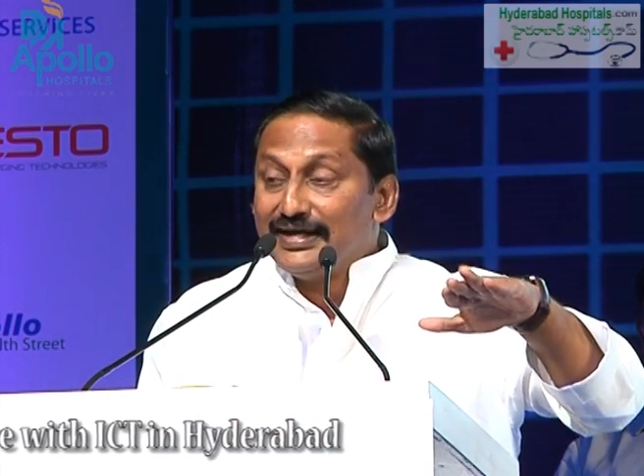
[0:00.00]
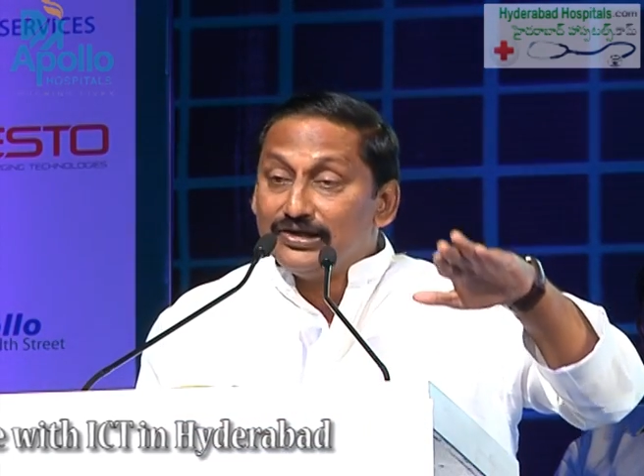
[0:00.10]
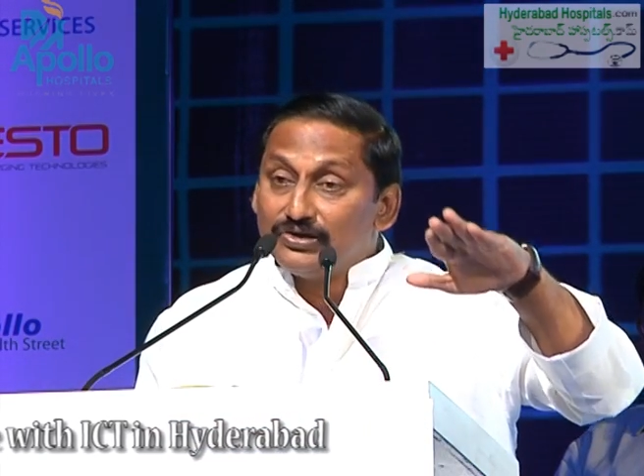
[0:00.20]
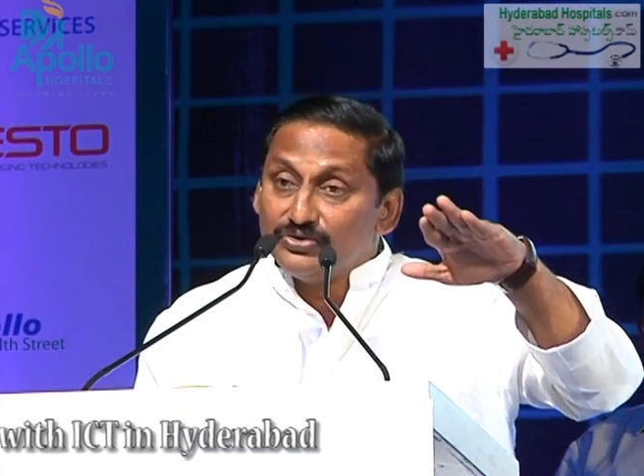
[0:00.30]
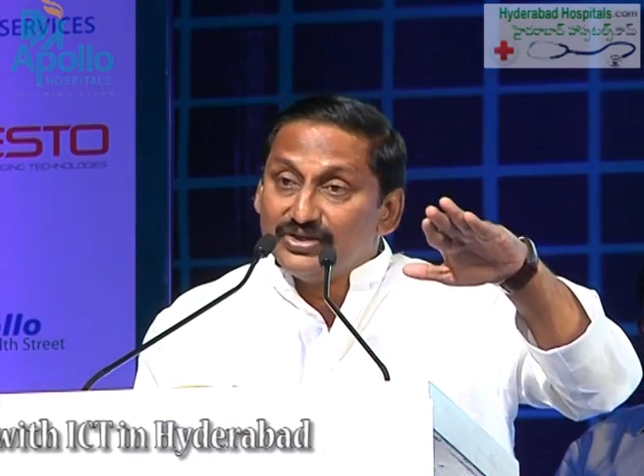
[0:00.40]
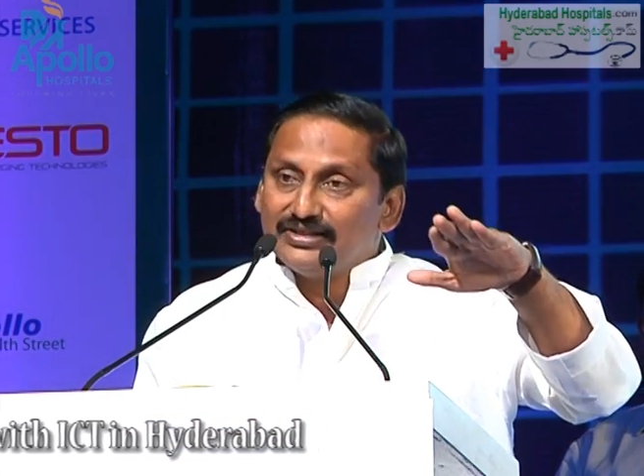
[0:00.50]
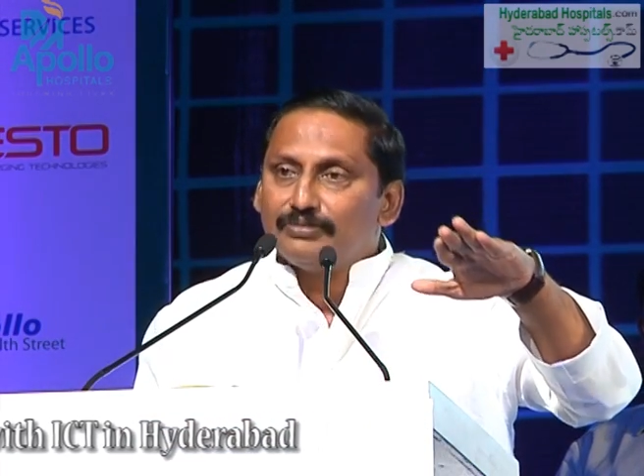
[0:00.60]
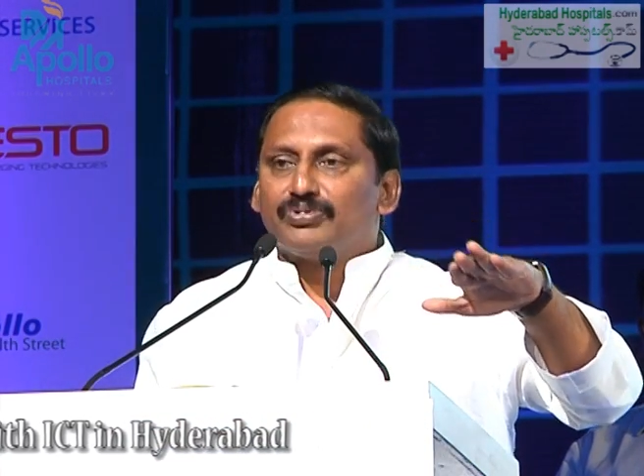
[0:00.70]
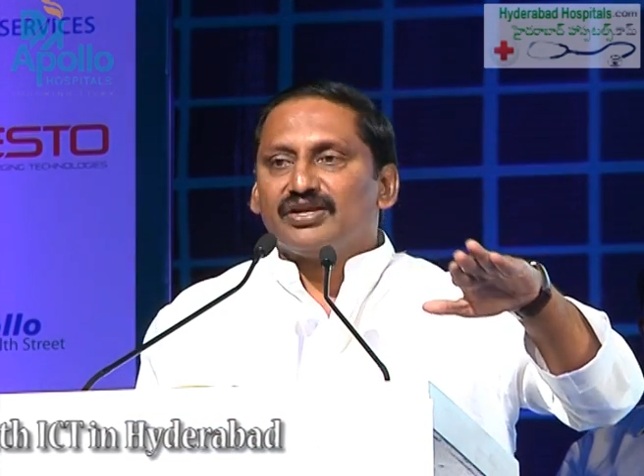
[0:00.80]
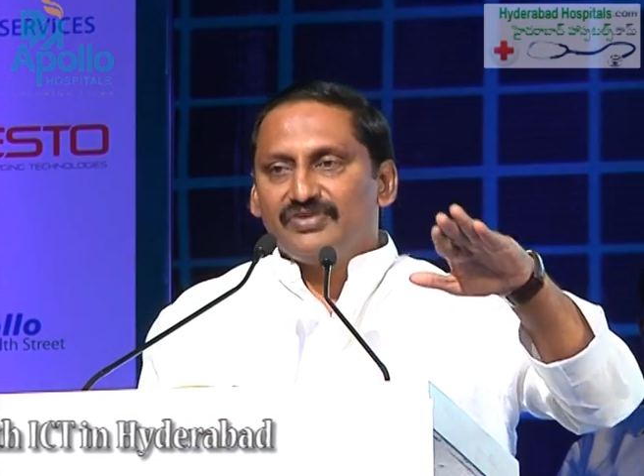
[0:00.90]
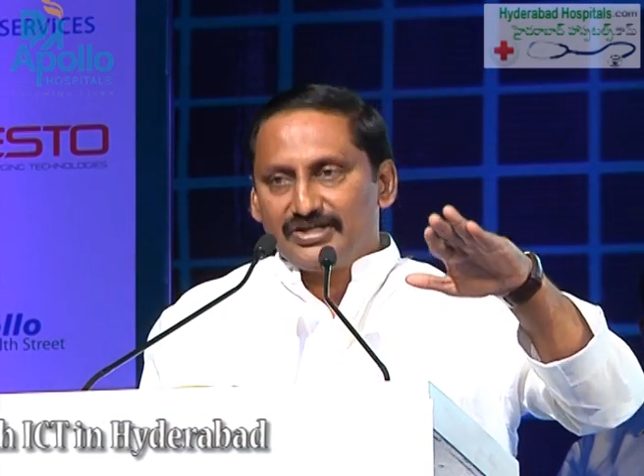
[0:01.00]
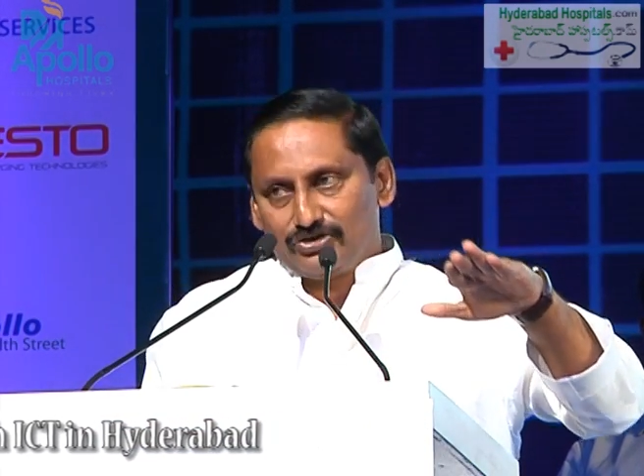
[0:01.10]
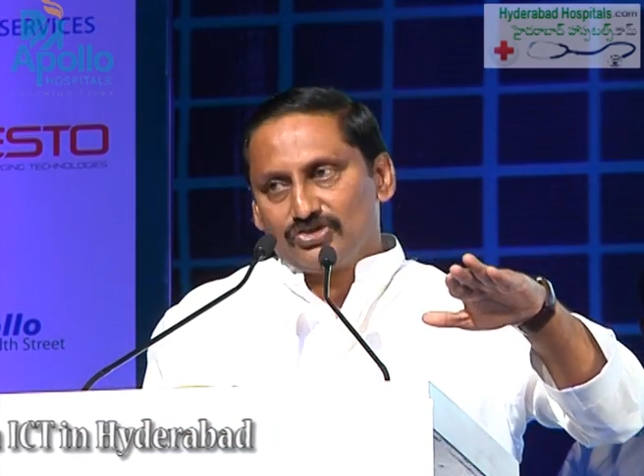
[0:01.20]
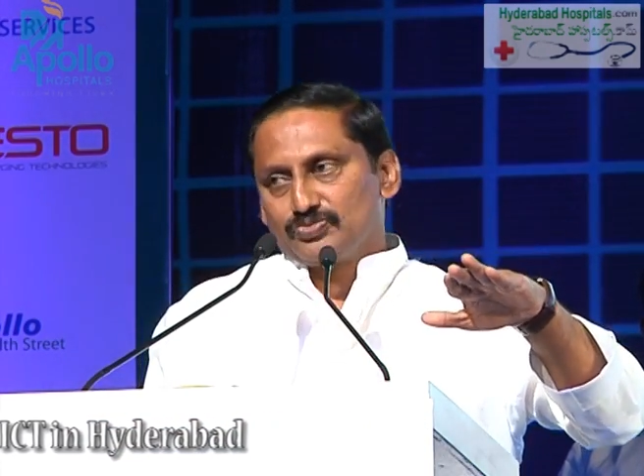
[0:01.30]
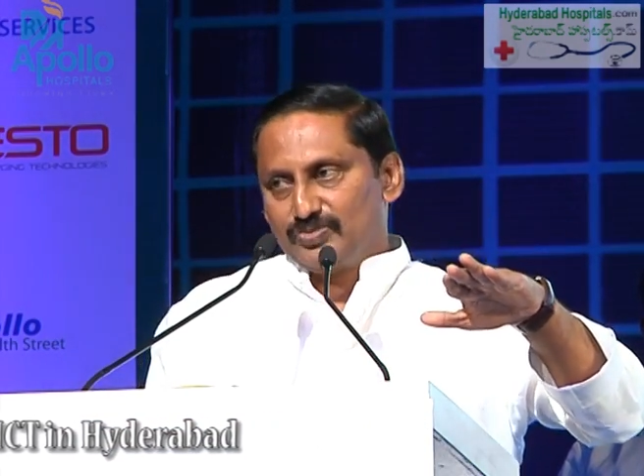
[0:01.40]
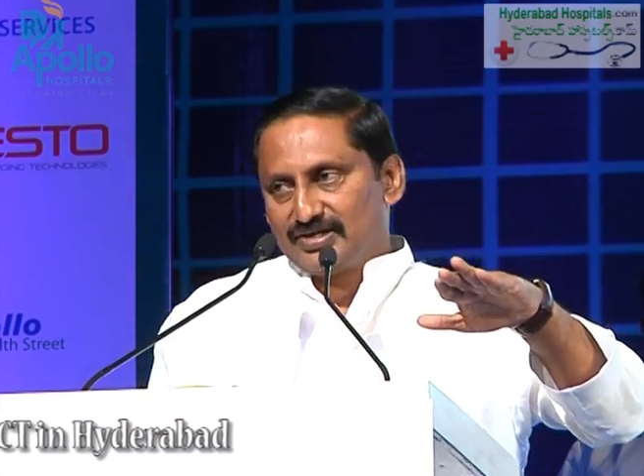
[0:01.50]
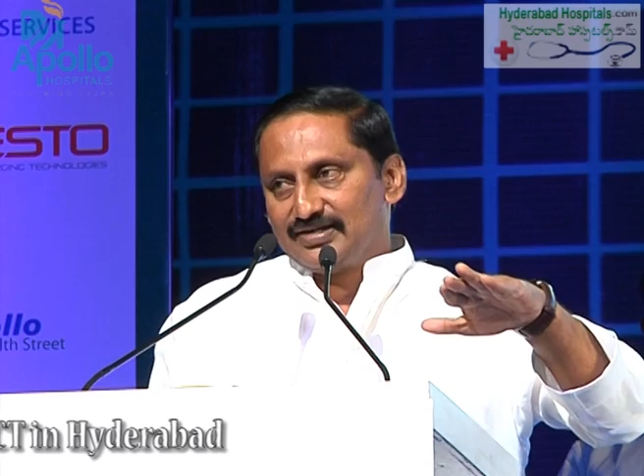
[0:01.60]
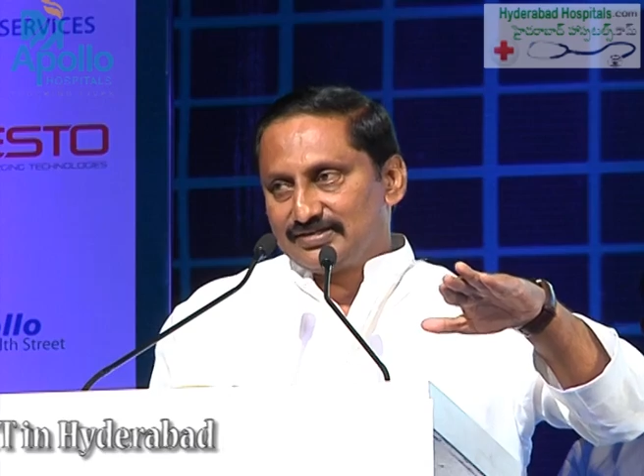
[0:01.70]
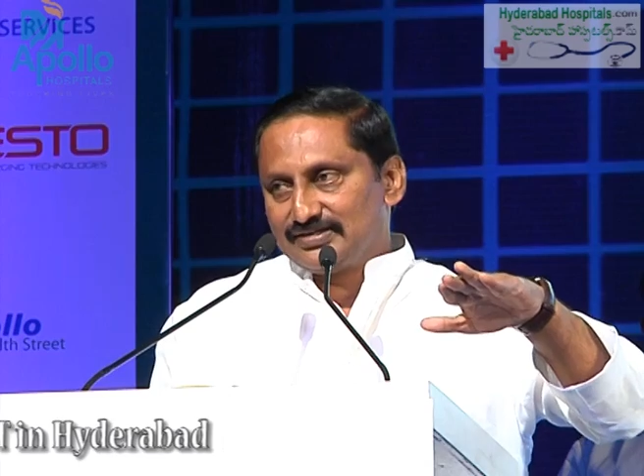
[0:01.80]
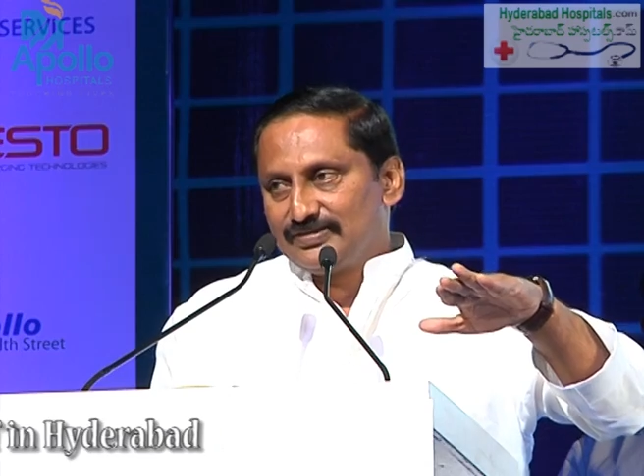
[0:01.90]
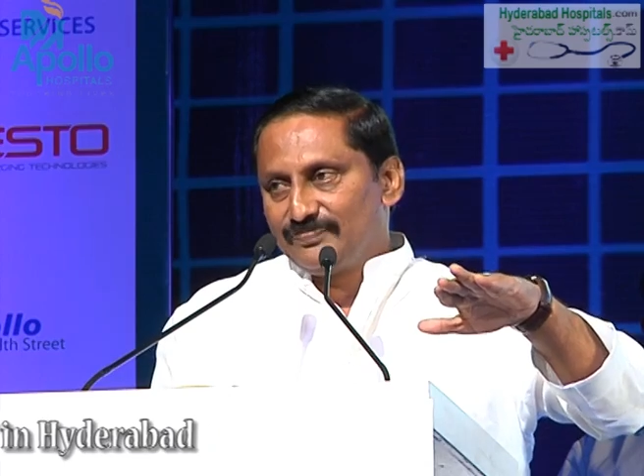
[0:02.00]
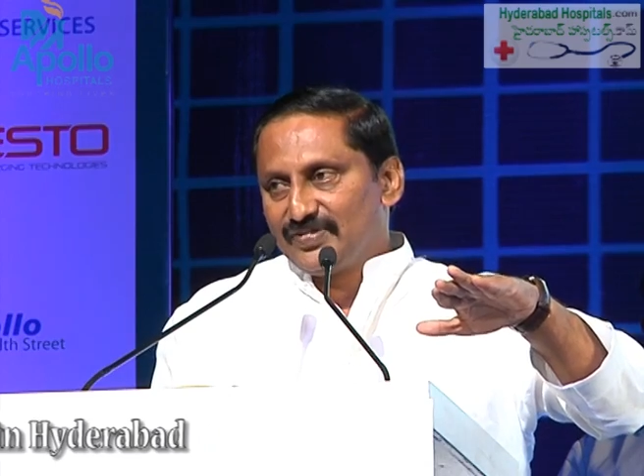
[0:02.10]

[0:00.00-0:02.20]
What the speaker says: including the private hospitals.